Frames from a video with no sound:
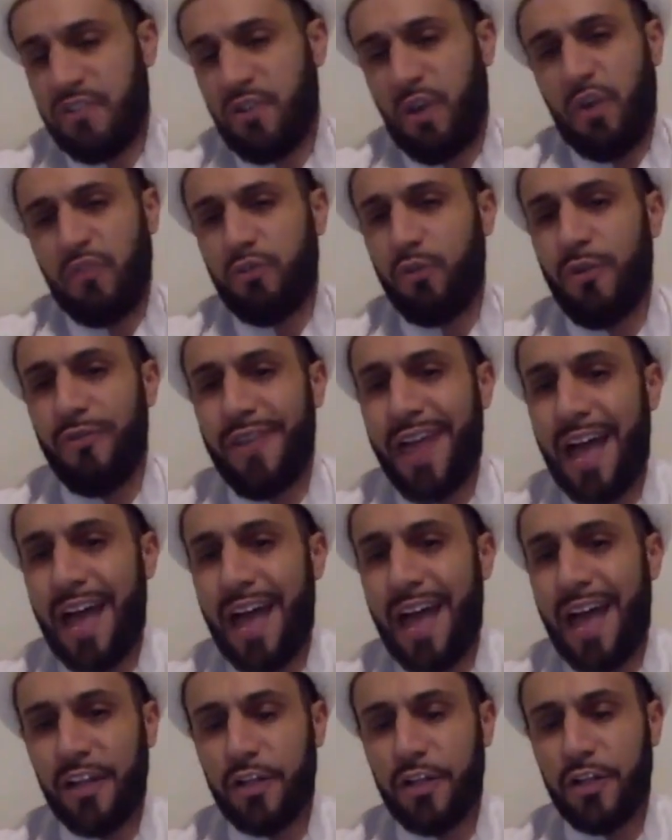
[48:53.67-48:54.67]
it's also a
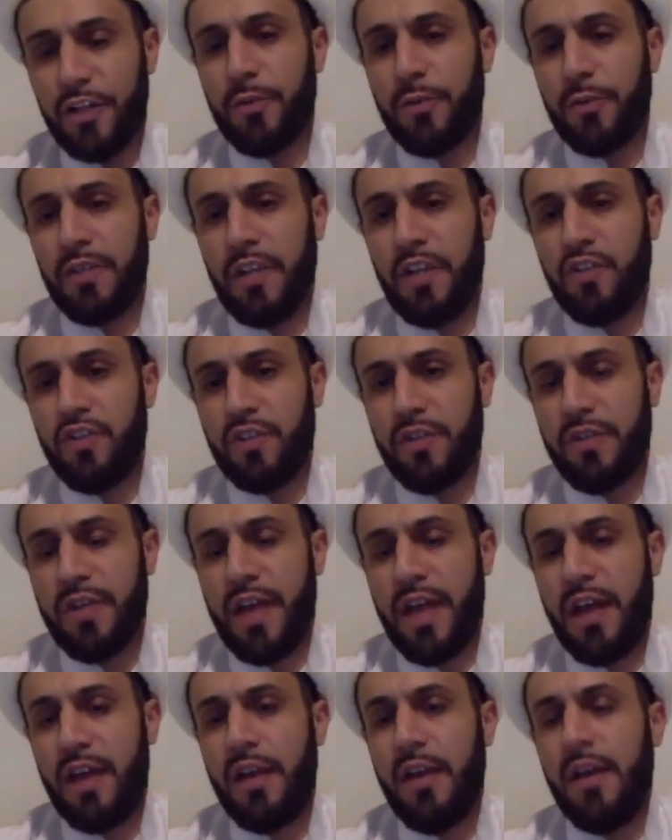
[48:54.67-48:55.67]
valid
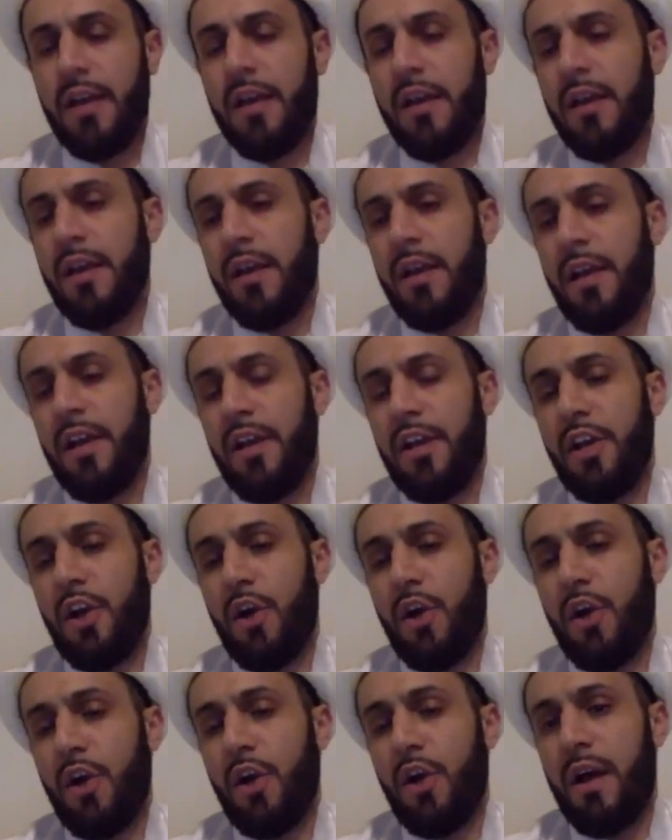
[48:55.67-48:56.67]
interpretation that,
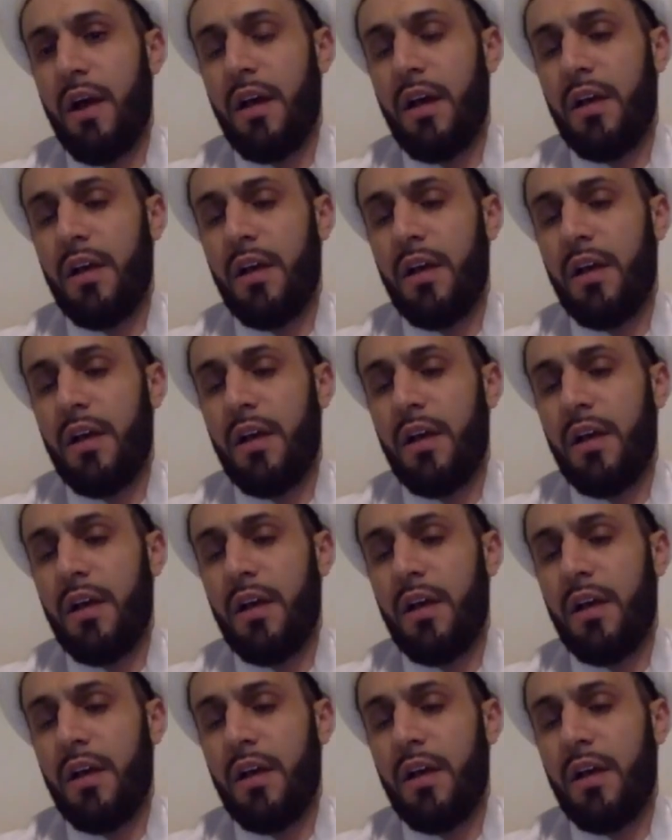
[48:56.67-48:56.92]
you know,